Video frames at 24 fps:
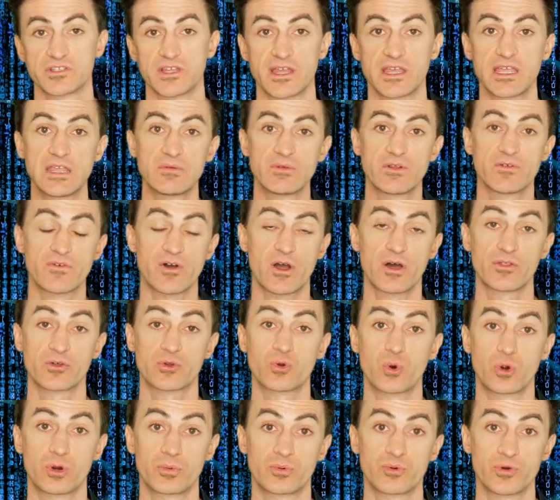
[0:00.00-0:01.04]
Even if all the
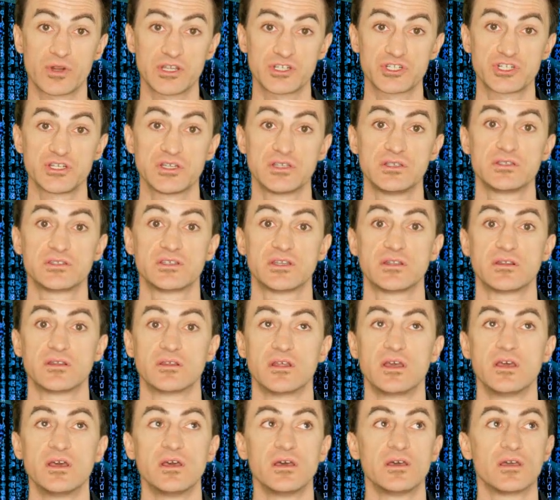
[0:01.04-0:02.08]
corporations and
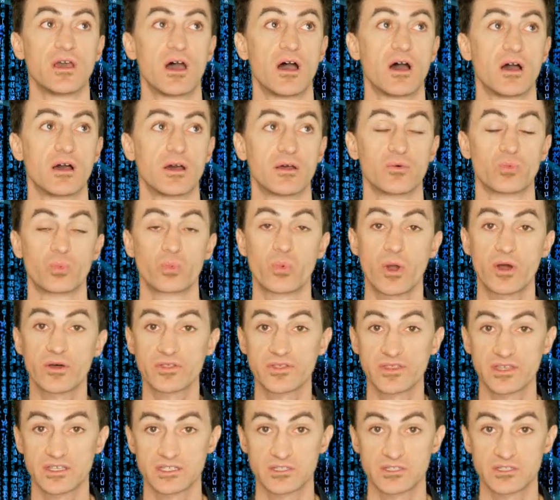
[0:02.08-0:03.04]
wealthiest